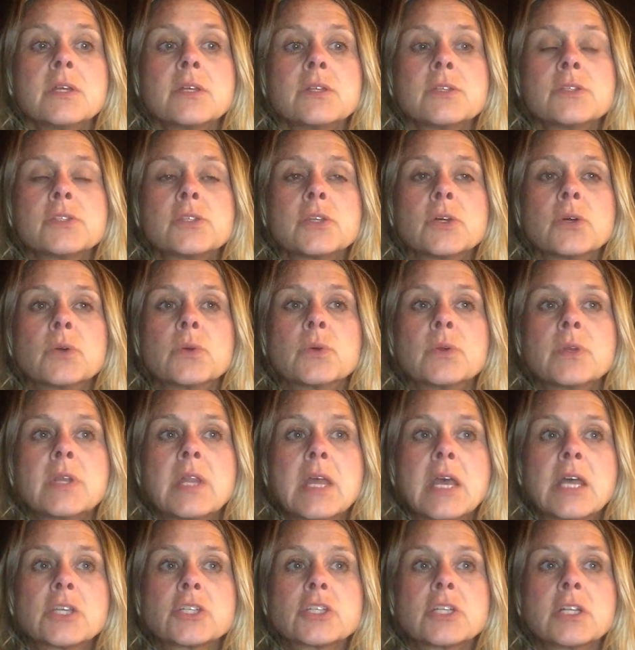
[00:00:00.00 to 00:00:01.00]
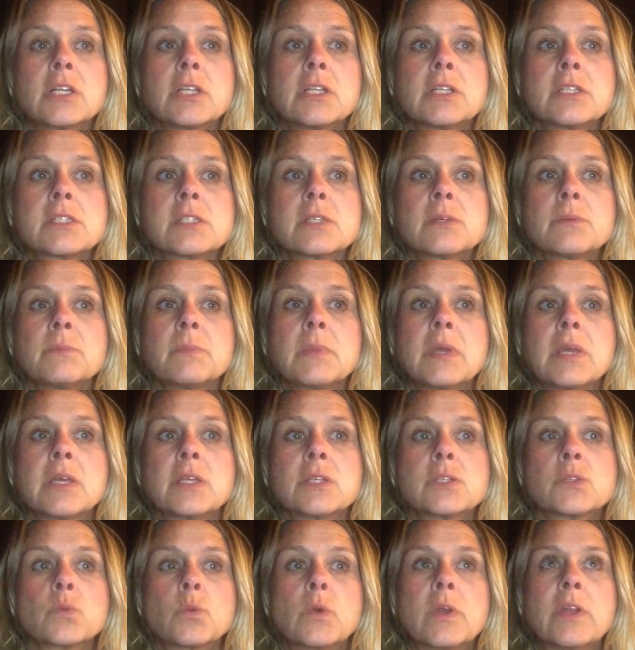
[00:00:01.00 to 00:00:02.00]
So, nationalism
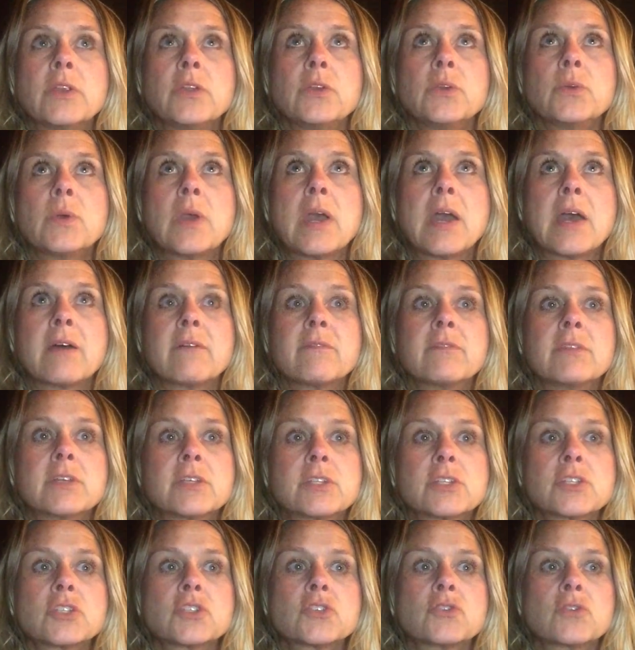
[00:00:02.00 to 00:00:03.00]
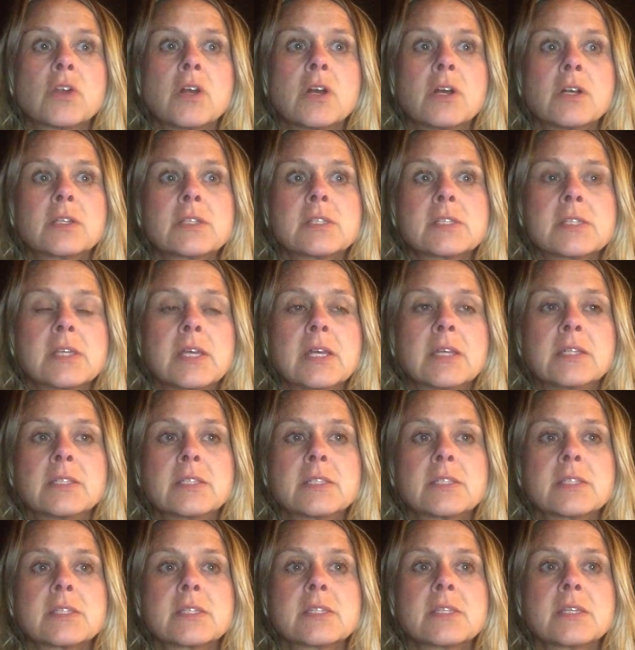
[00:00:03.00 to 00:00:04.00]
is when you have this strong
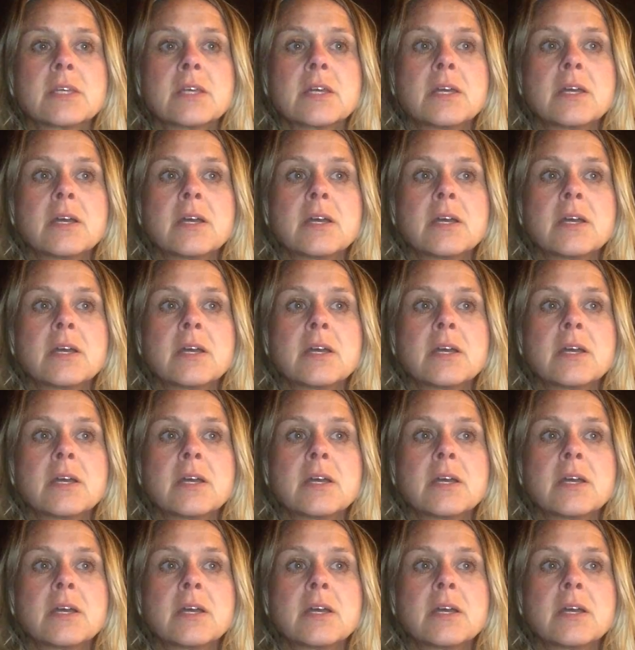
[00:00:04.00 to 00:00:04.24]
sense